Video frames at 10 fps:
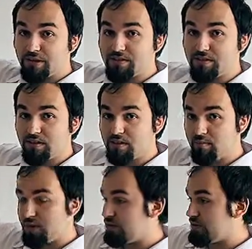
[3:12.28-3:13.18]
written
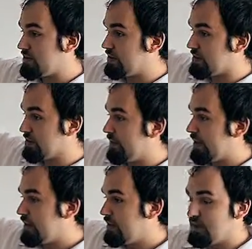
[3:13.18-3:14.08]
about
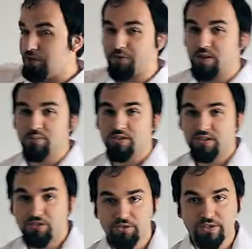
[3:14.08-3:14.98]
the
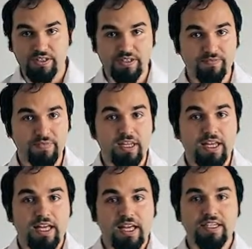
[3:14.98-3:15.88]
first-person shooters,
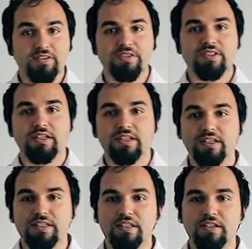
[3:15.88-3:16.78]
and they've
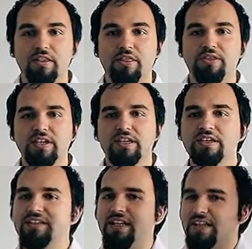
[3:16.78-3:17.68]
started
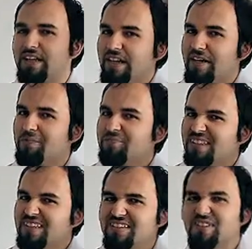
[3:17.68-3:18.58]
thinking that, hey,
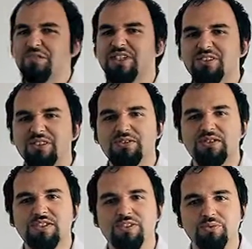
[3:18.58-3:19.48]
somebody's going to
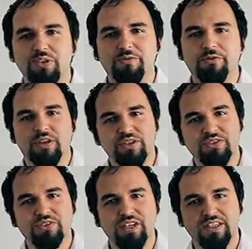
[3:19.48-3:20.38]
search on the web for
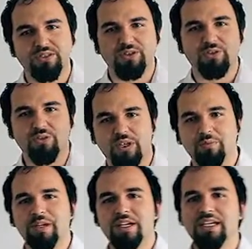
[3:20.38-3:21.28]
Counter-Strike, they're going to want to
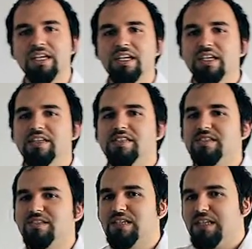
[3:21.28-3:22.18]
buy,
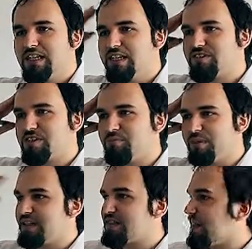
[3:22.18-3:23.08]
so let's just place